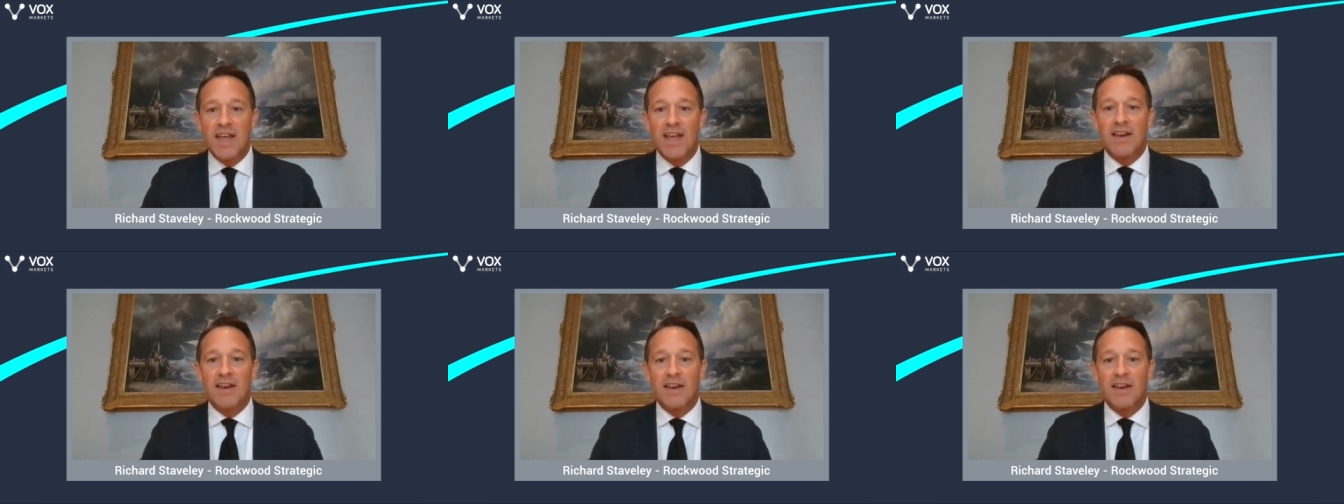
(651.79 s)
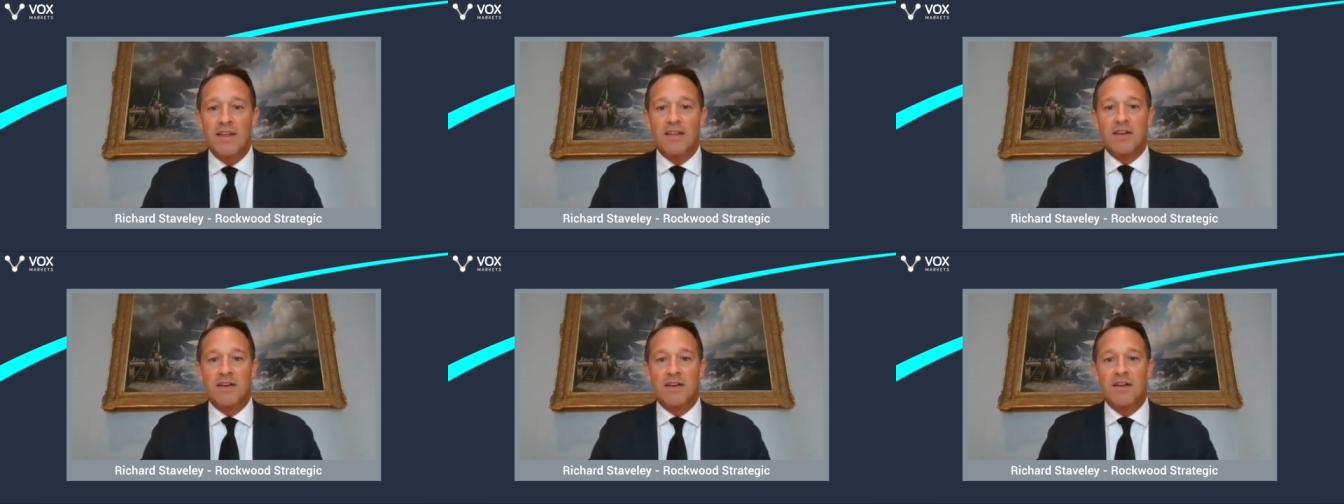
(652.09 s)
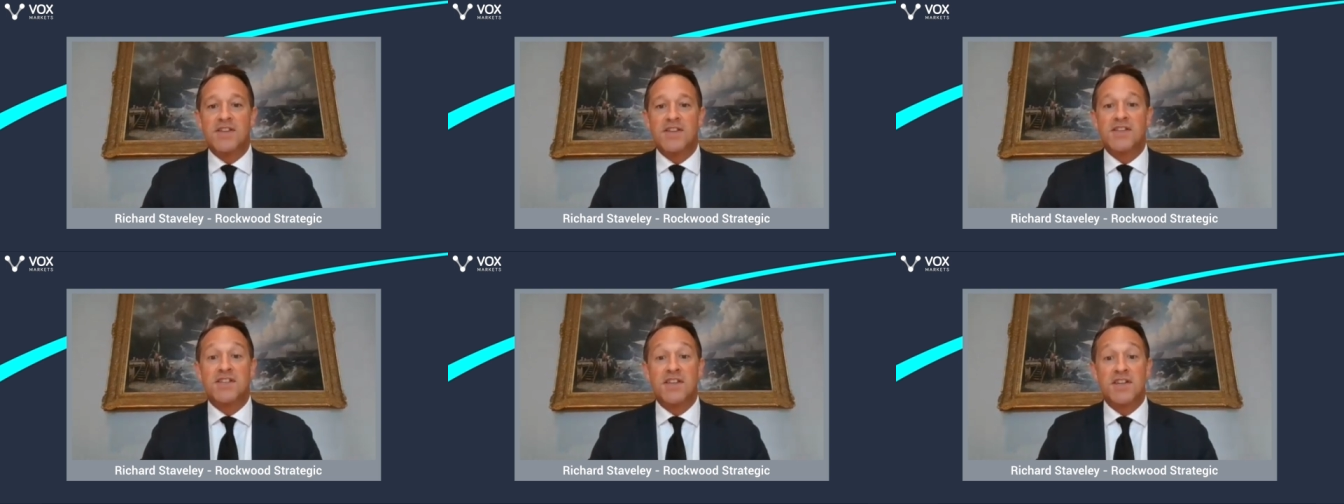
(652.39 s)
the
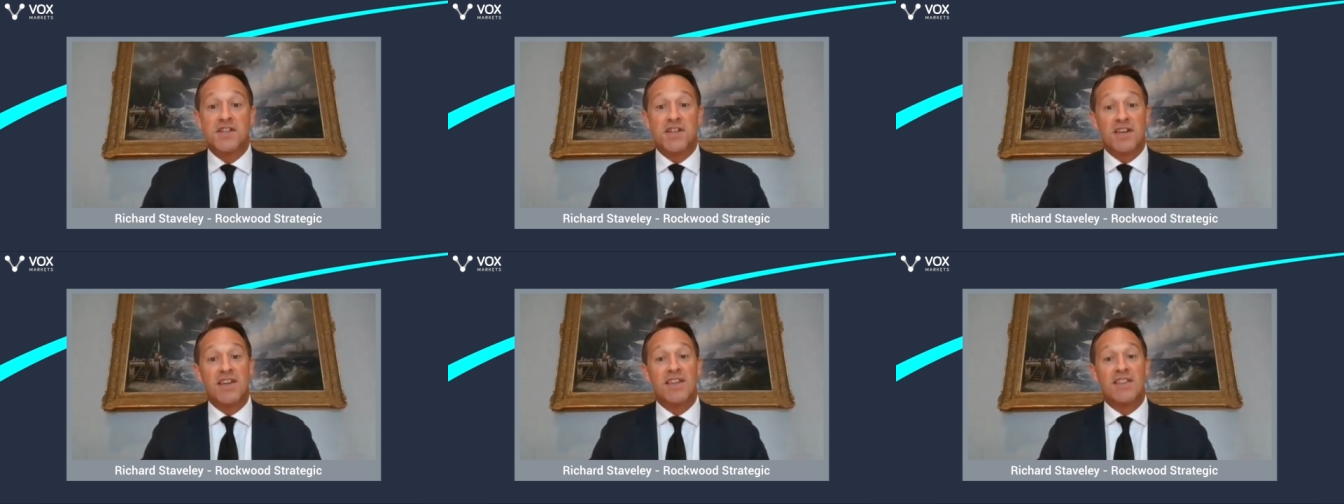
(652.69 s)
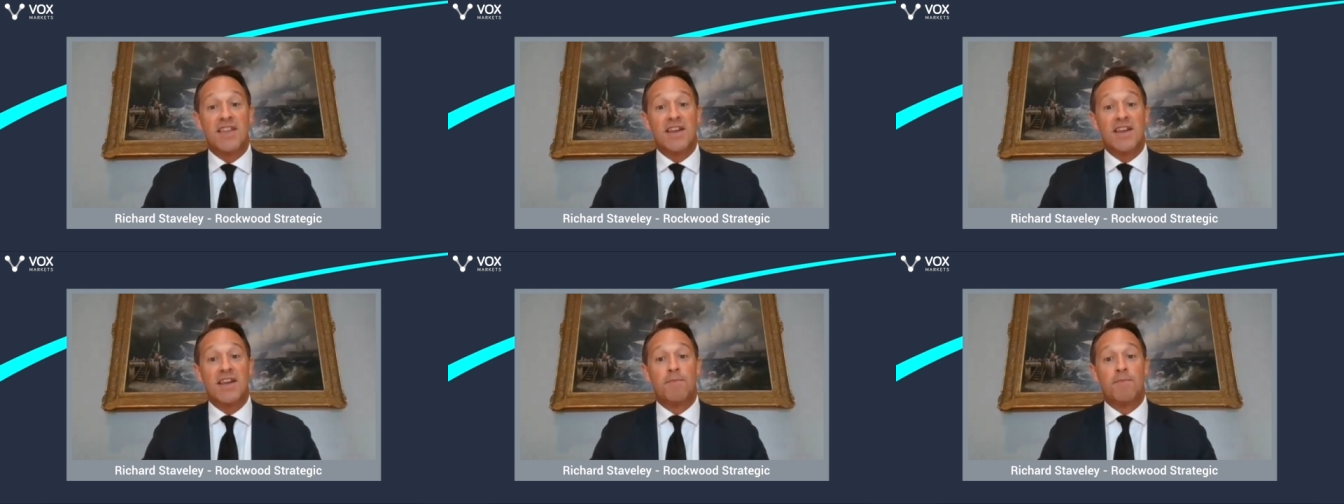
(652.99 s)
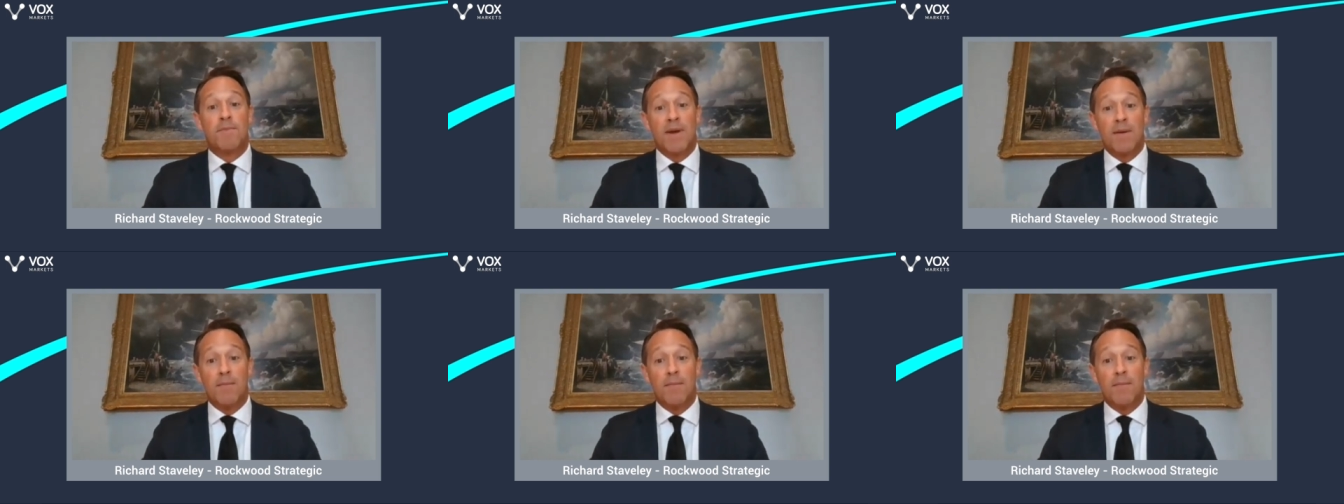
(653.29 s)
decision that they need a
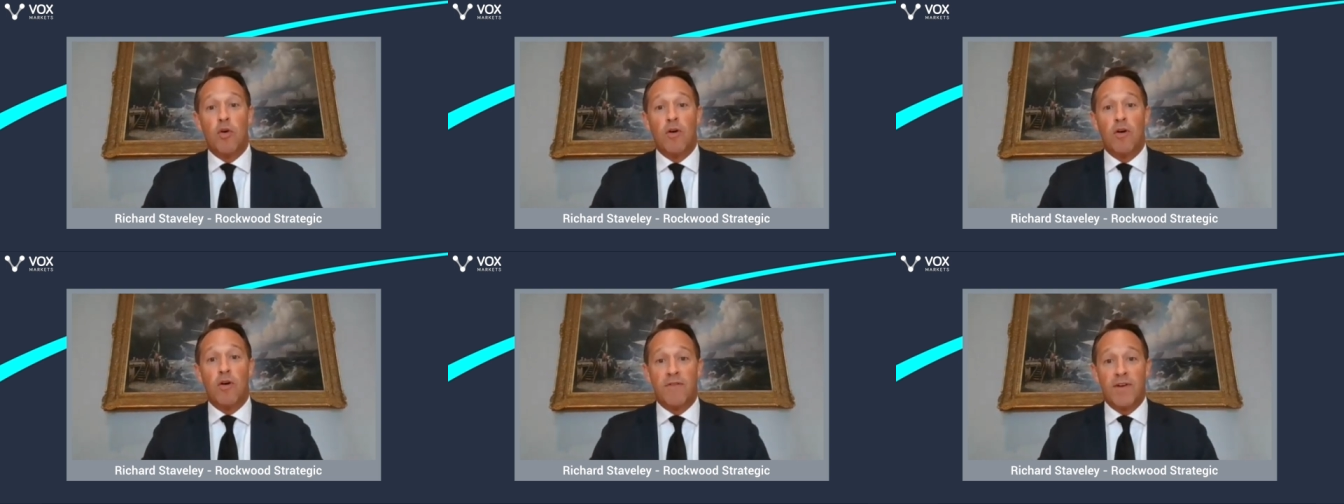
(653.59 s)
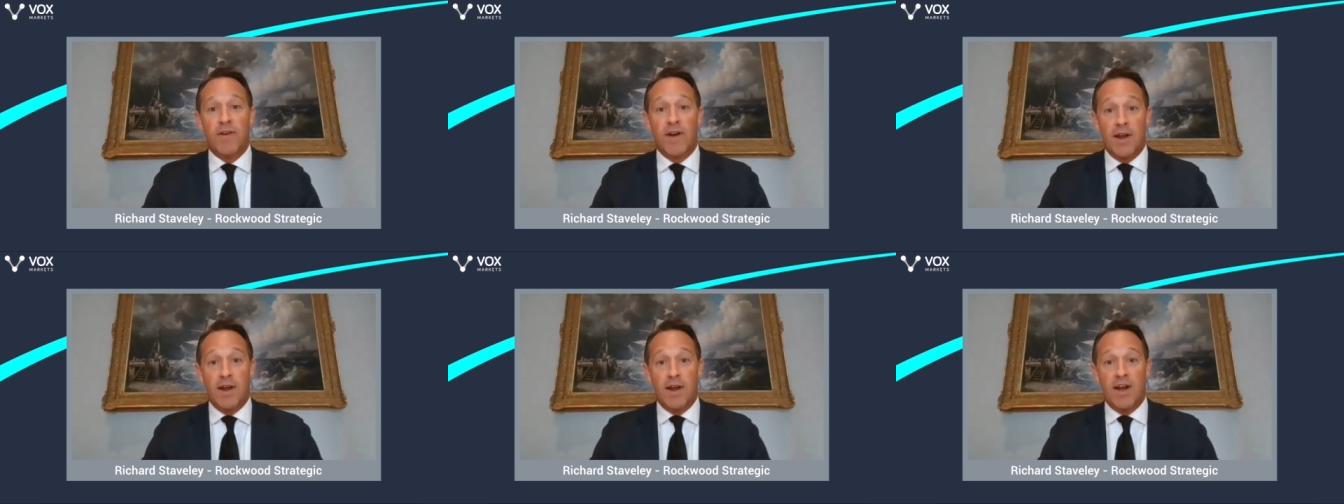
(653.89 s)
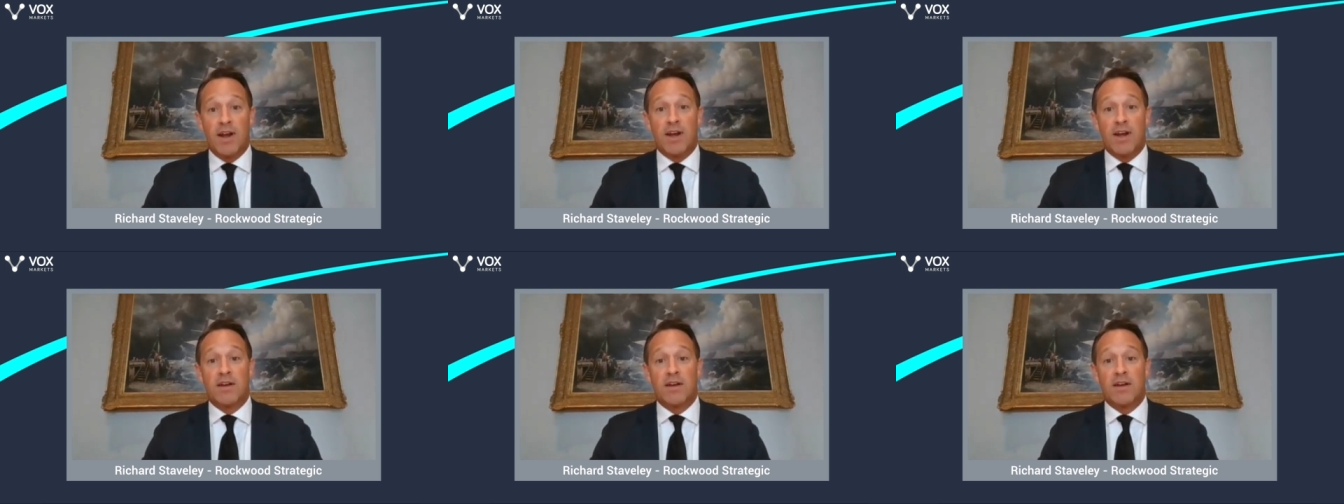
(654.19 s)
bit more of